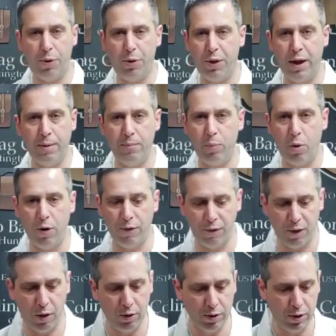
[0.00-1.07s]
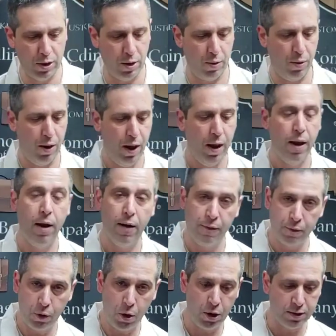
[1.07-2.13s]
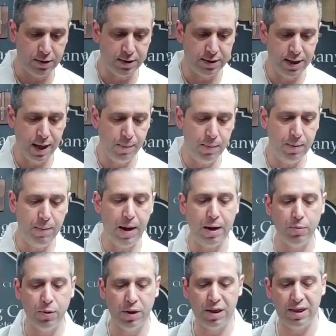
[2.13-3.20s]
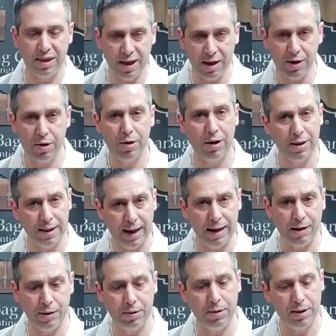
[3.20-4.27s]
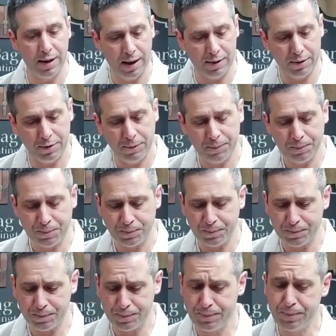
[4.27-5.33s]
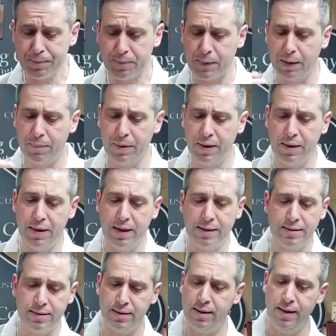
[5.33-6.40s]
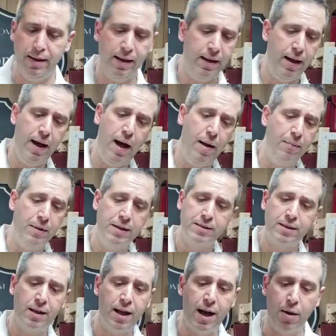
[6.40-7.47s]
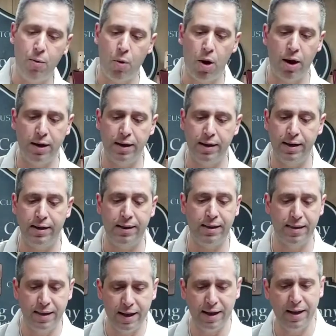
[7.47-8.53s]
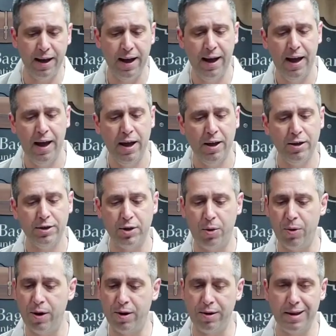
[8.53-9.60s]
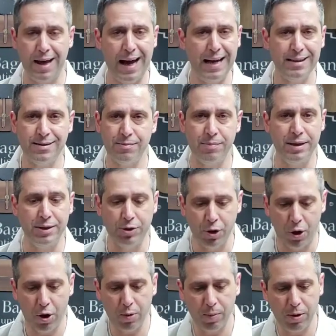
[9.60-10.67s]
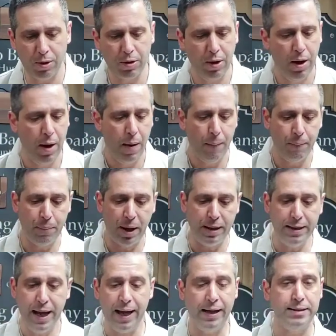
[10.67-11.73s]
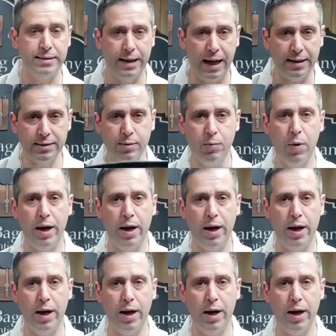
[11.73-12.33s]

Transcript: thin portfolio. Of course, this can be made with thinner, lighter leather, but this client wanted it thick so it'll last and be durable. But yeah, it's got some